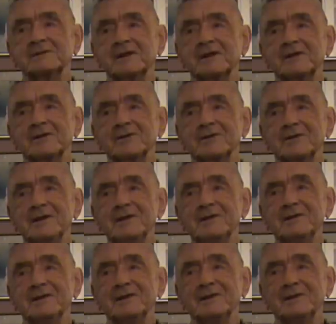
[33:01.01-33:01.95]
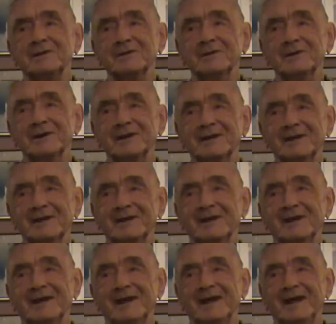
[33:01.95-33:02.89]
sink your teeth into it.
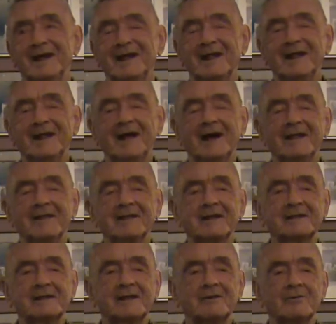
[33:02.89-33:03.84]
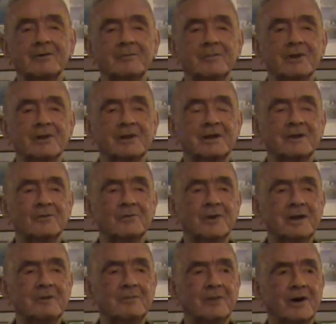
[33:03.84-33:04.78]
I think they were Milky
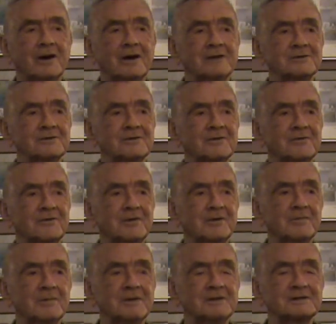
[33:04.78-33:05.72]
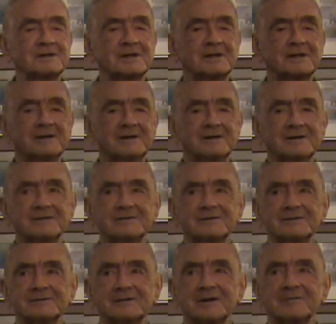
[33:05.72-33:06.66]
Way bars or Three Musketeers
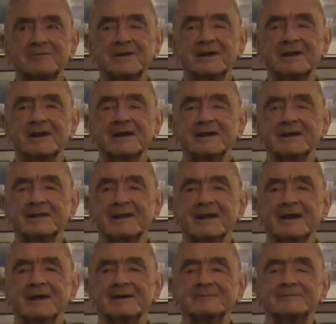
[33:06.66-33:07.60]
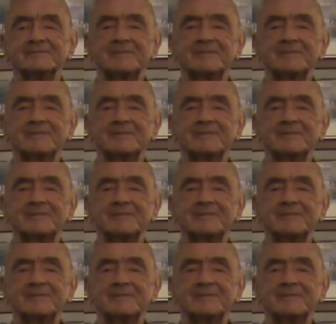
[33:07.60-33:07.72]
or something like that.